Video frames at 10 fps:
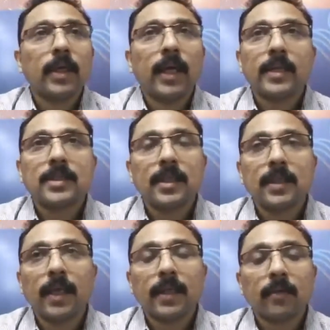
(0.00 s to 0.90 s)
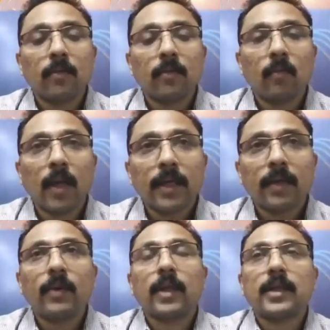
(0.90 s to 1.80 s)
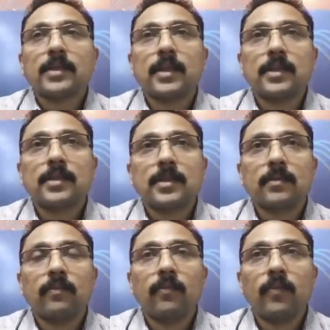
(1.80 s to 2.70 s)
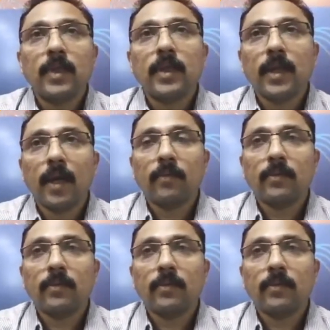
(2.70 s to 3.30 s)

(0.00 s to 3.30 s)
and see that whatever assets we have,